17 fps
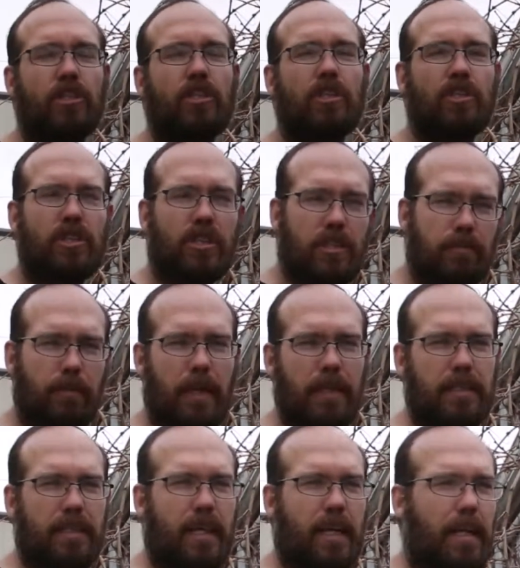you're just
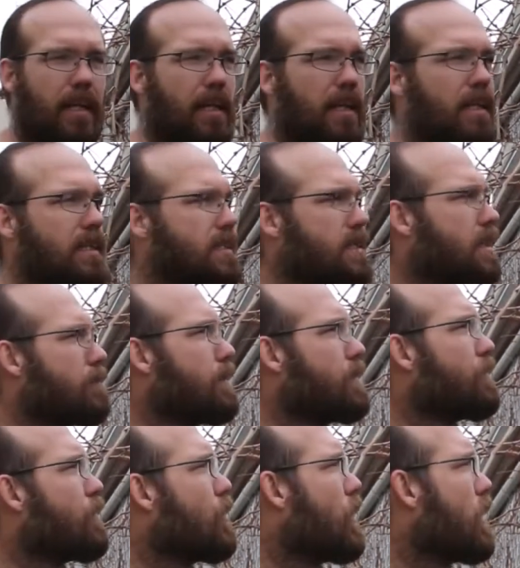maintaining, like I said
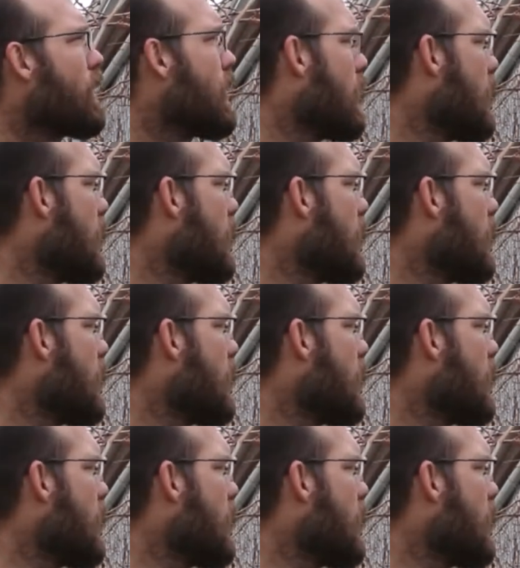before.